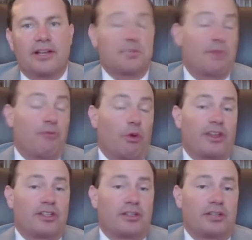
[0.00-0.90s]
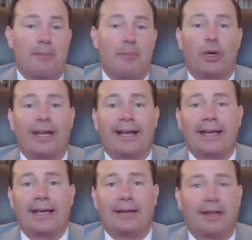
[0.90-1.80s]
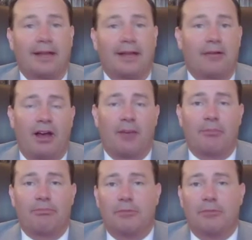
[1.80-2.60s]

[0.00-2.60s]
That is, before they can be put in again, we ought to